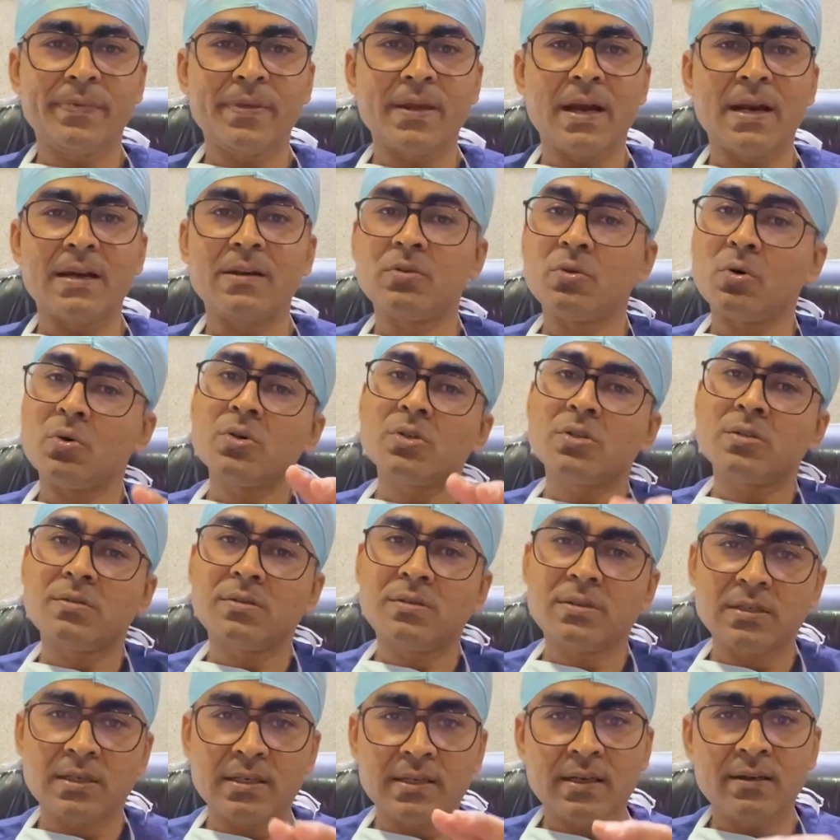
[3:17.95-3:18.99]
And those
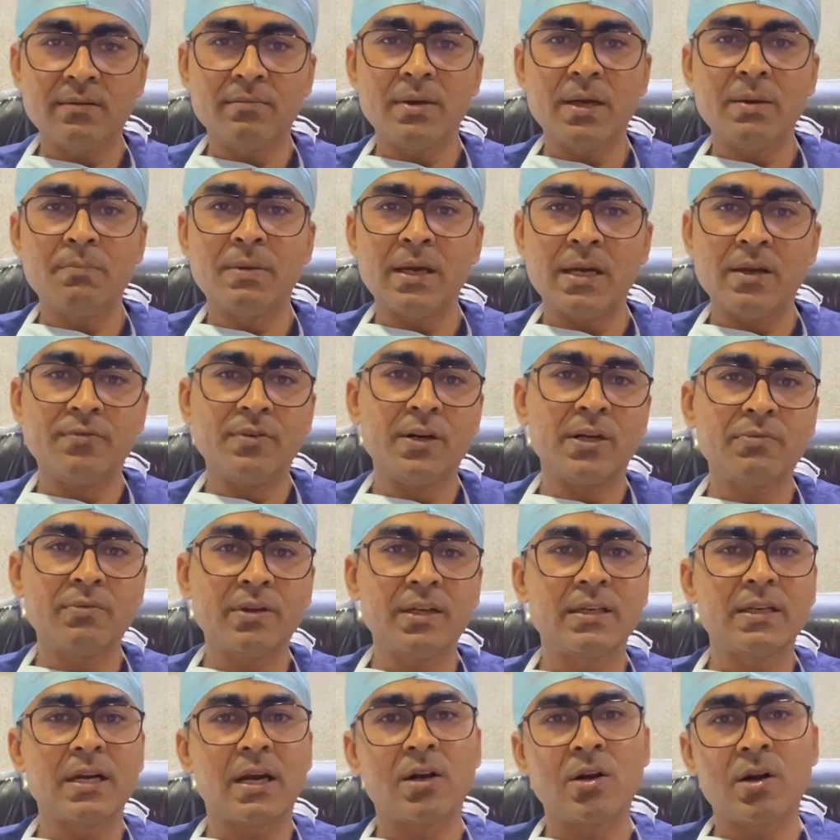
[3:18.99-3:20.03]
children may benefit
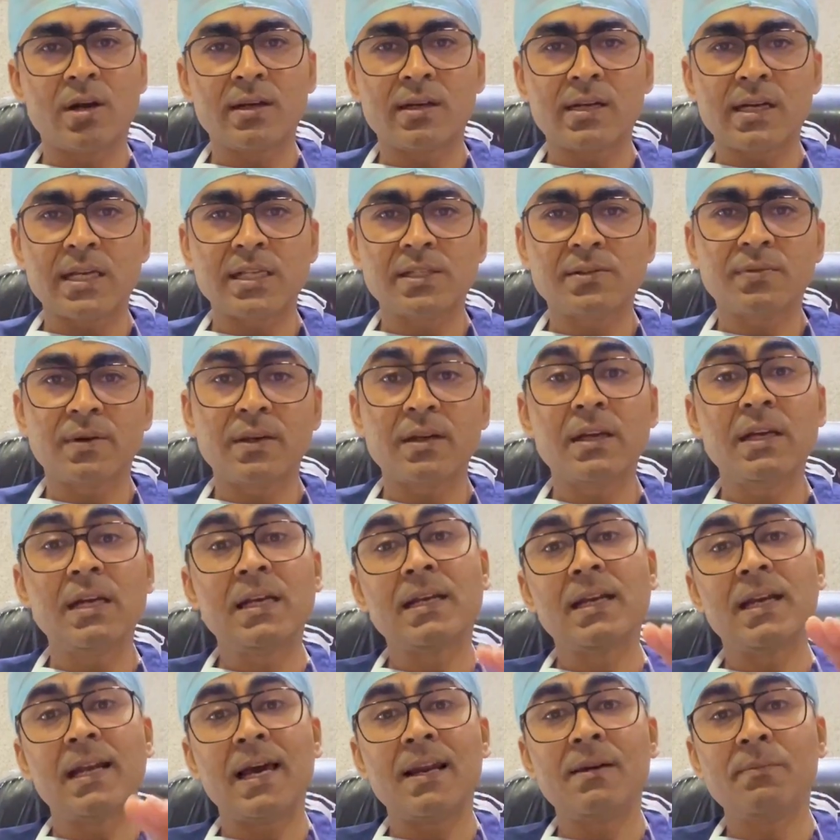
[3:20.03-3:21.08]
with tendon transfer. It
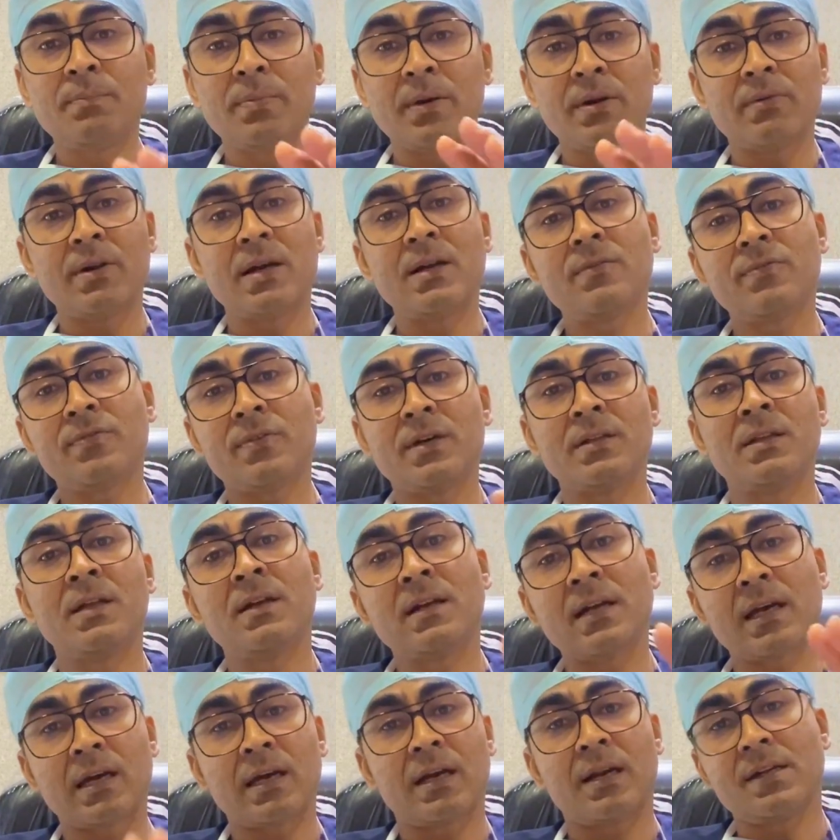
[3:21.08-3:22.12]
will help prevent further
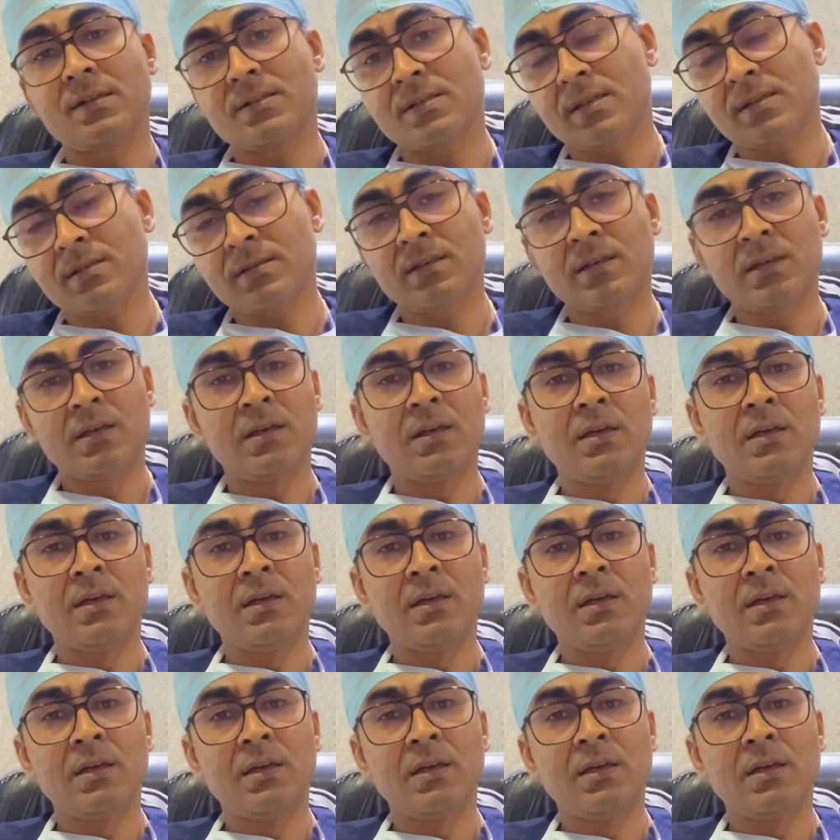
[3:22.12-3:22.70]
recurrences.